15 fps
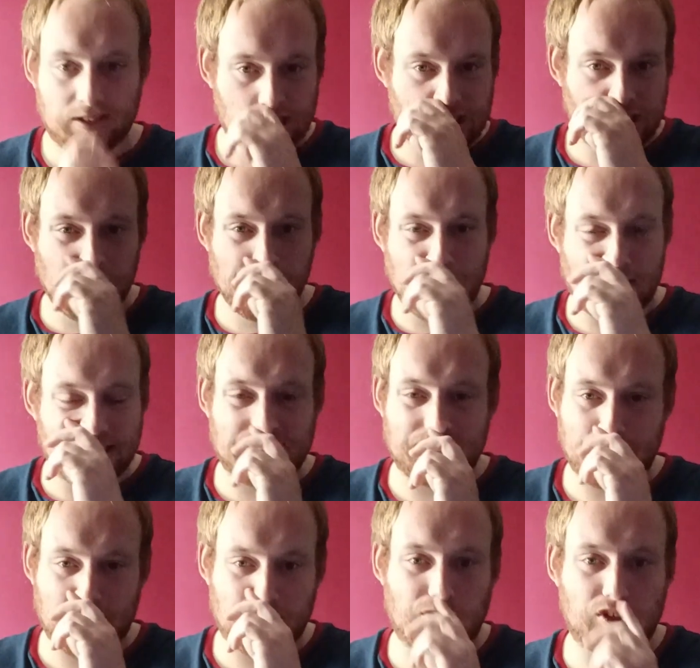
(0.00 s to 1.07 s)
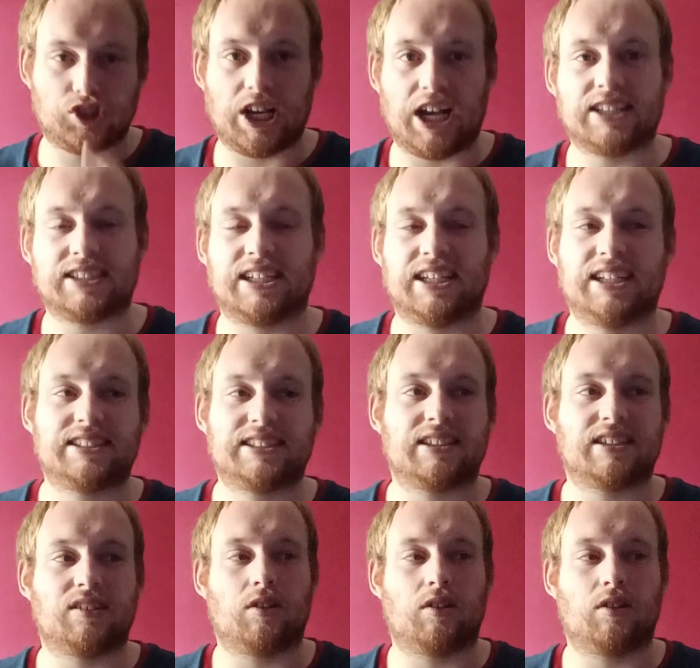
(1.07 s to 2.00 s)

two bids have been rejected,